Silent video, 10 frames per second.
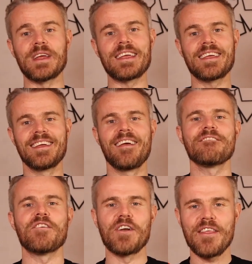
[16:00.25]
week
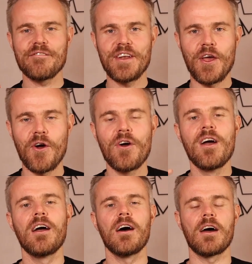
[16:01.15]
for another video
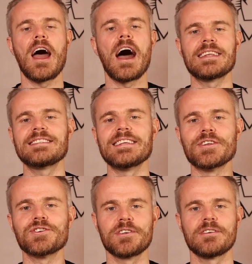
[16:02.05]
on how to
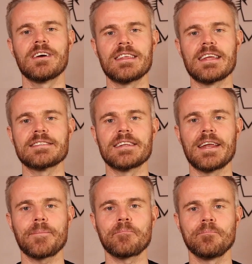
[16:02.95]
teach on the internet.